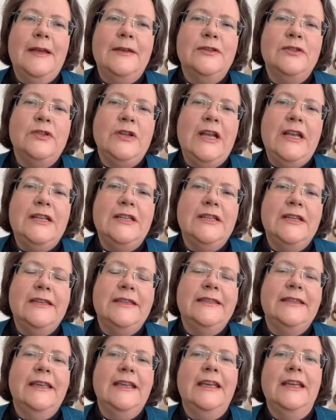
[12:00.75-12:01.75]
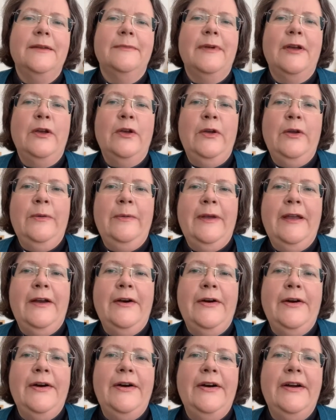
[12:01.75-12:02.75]
strangers, thinking about who we
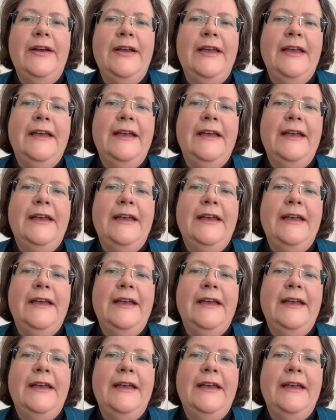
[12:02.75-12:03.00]
are,